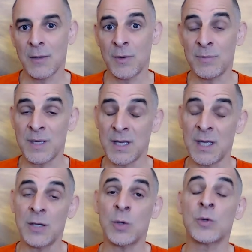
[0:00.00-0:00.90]
When being
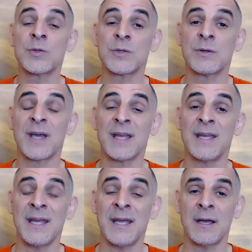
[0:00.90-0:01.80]
here, you also can
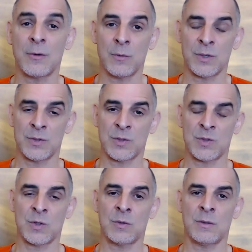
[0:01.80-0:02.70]
hear what your
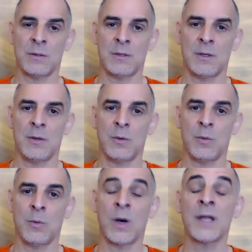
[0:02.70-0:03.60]
soul
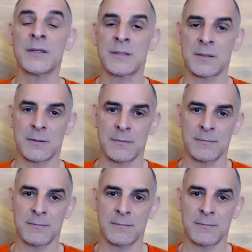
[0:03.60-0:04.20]
wants.